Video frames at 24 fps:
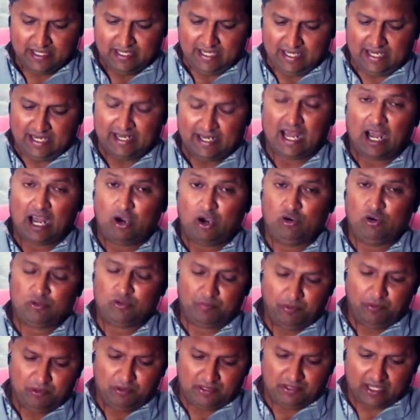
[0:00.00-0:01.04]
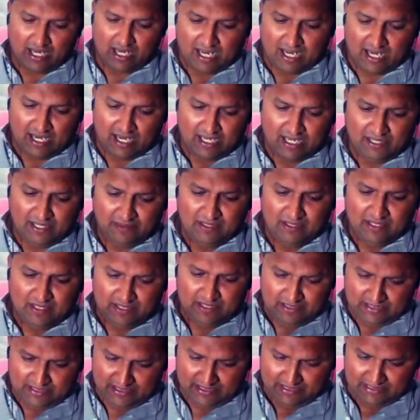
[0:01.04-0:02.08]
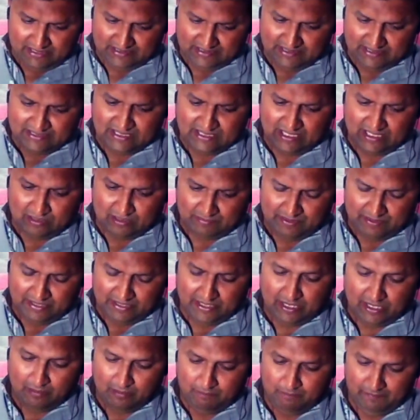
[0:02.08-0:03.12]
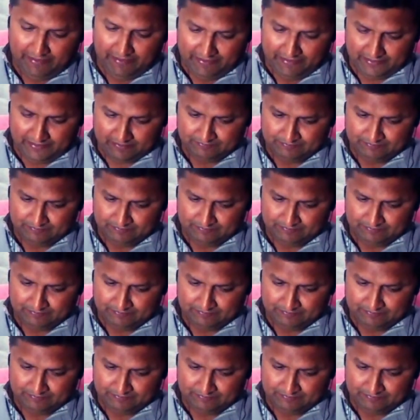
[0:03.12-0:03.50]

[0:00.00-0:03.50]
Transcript: and output are the decision of the government.